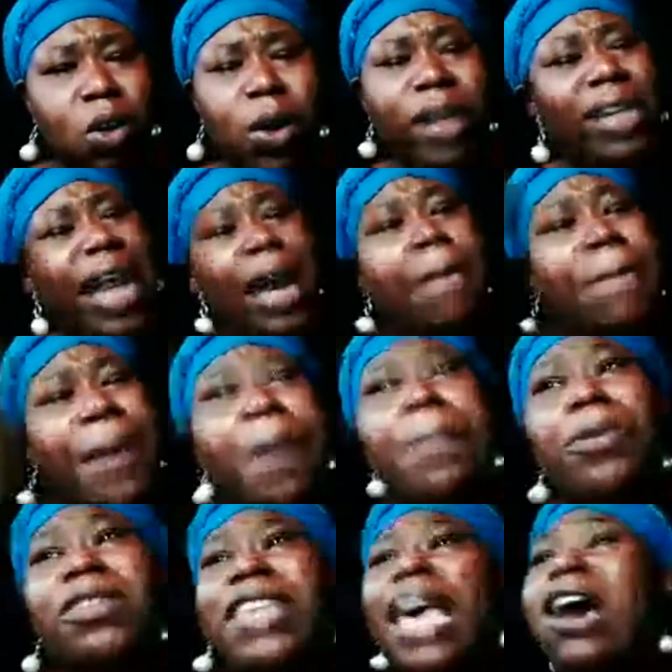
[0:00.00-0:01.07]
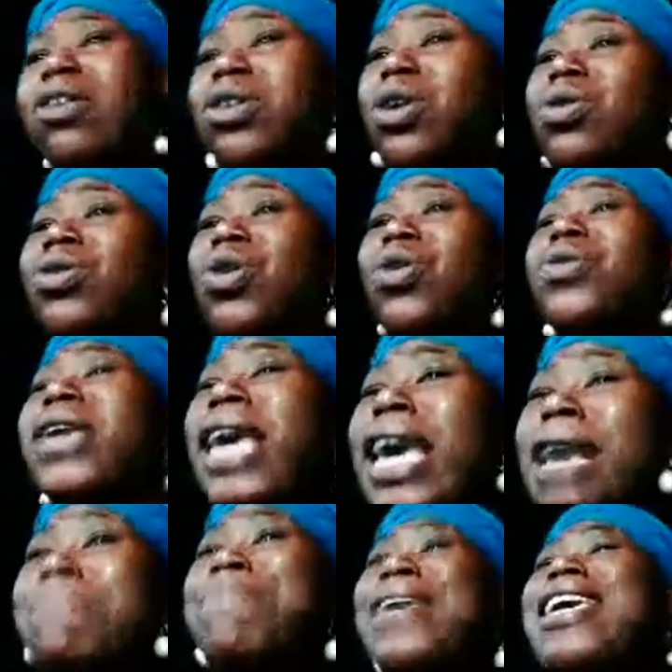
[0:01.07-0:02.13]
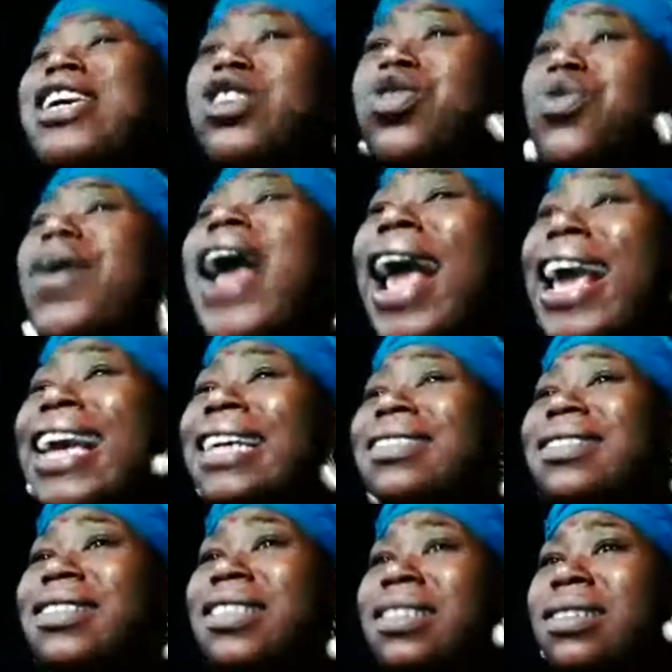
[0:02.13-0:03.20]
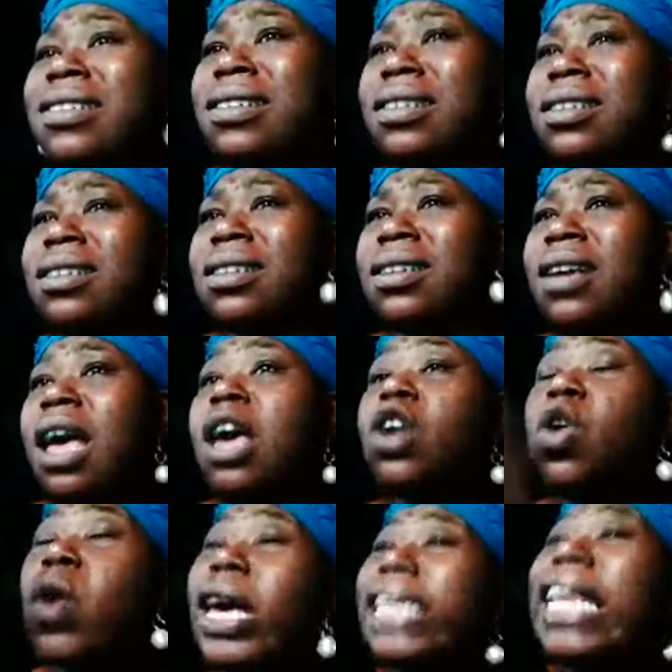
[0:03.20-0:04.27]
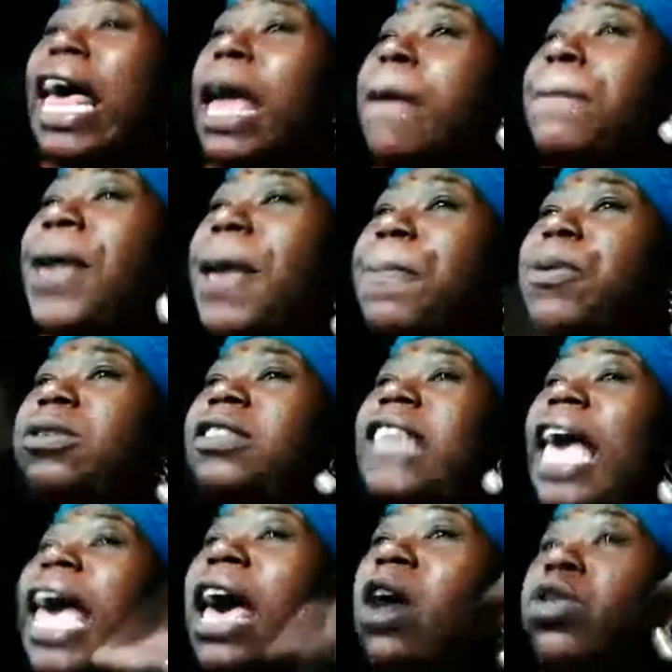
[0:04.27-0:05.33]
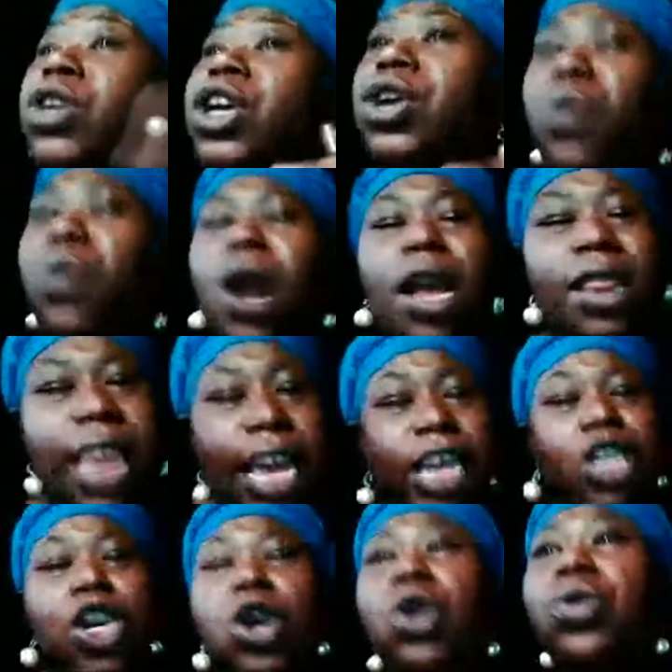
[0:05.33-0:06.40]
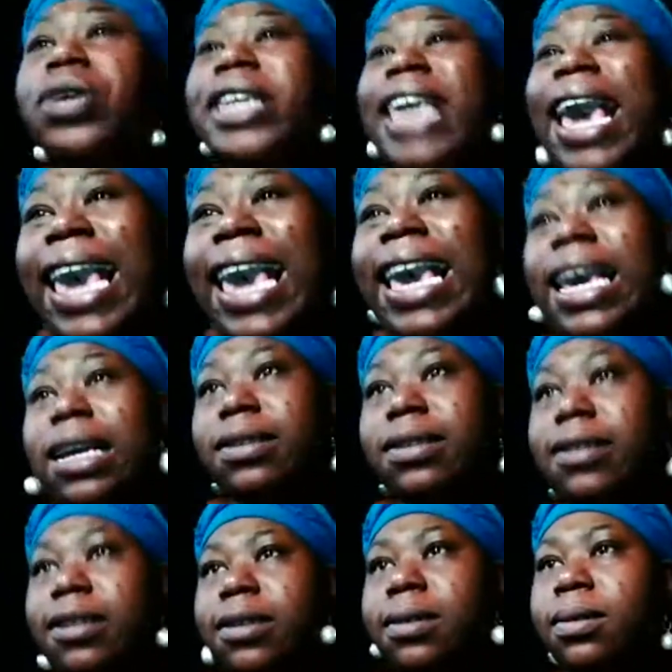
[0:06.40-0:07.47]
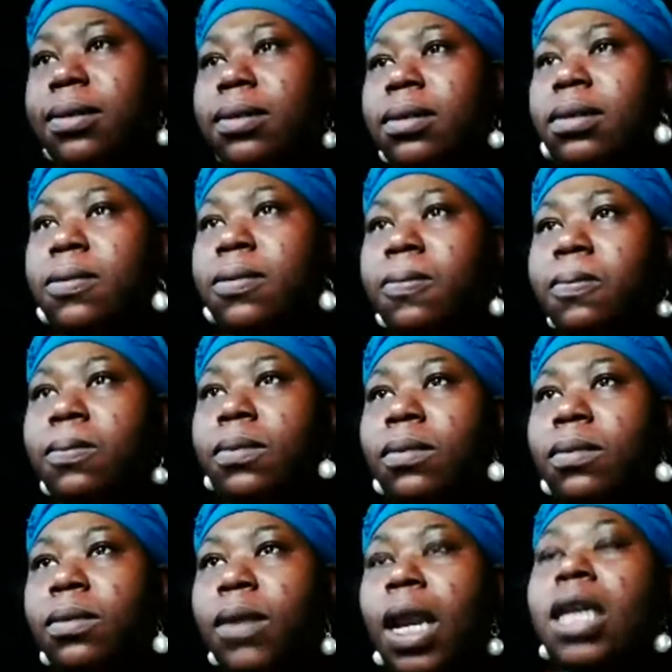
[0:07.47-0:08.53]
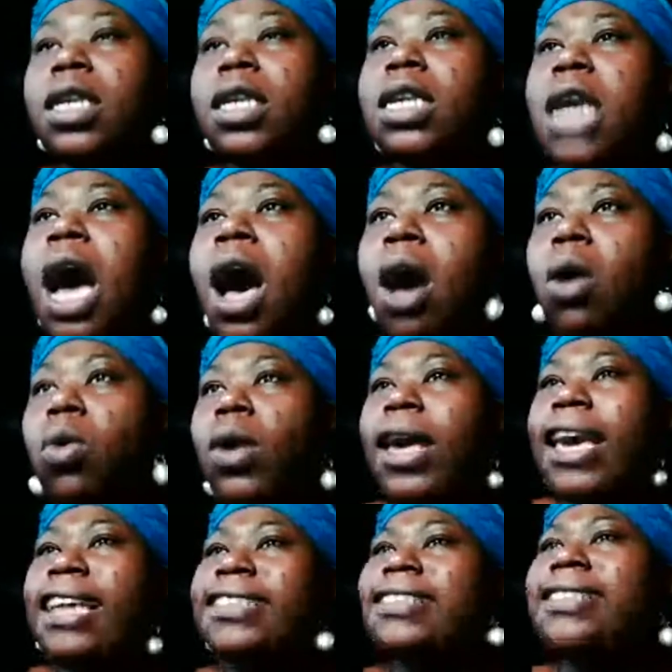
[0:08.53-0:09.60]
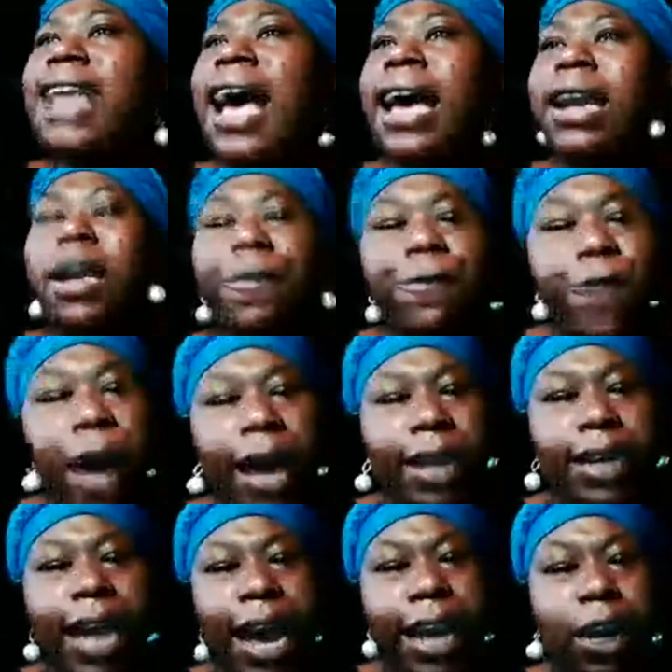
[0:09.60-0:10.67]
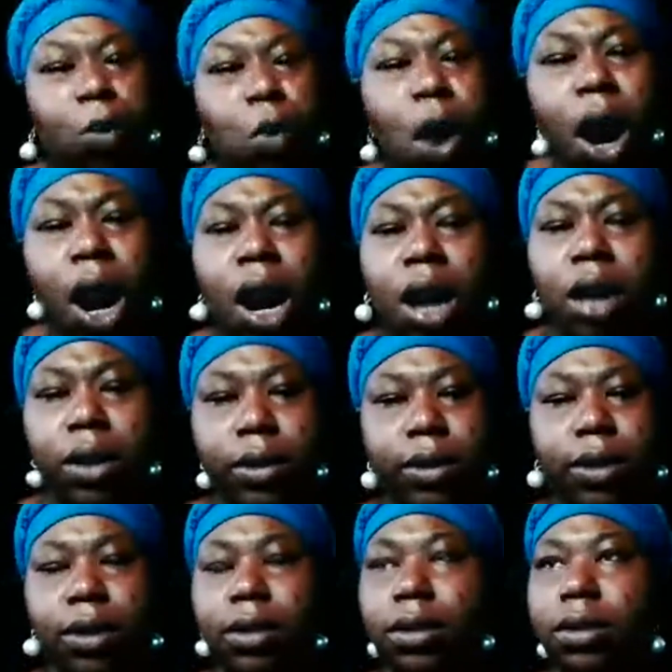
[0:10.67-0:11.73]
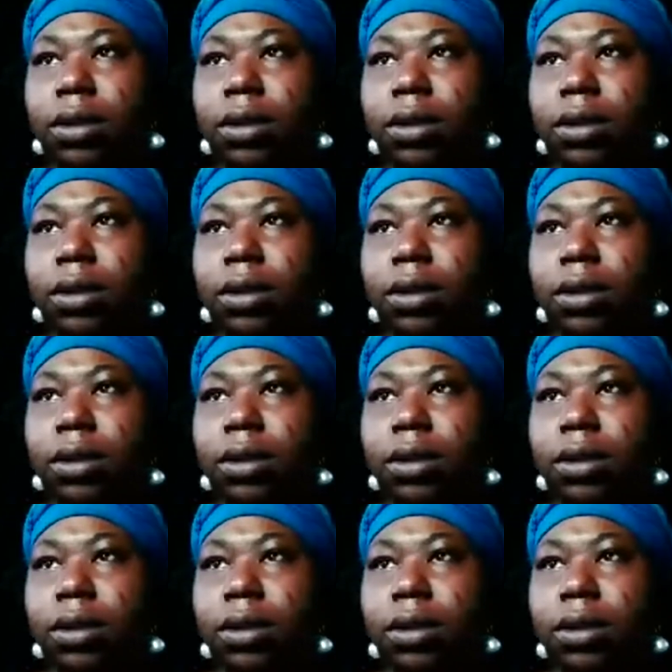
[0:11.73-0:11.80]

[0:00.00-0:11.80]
Quit letting people tell you you can't be great. Quit letting people tell you that you can't. No, it's not a finite word.